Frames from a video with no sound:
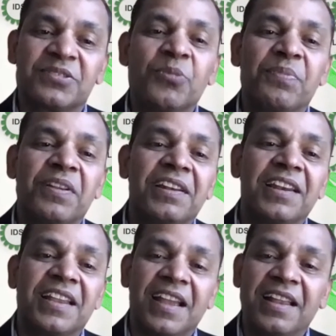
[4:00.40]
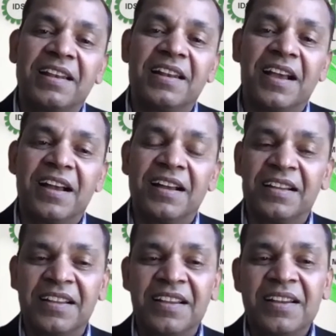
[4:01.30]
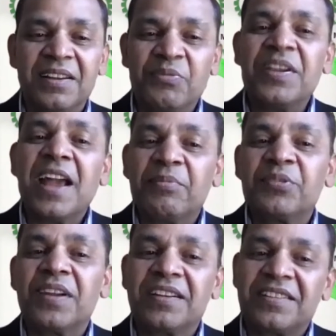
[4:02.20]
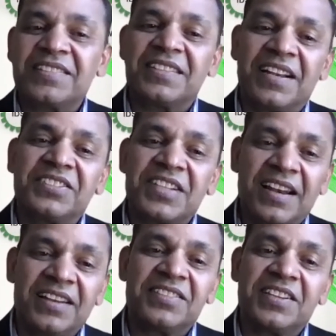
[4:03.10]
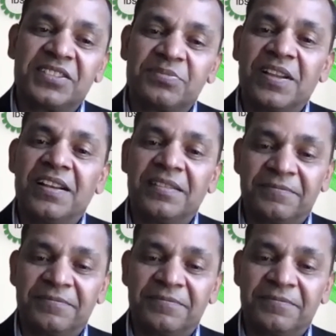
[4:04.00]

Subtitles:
openly, and we have to address that challenge as well.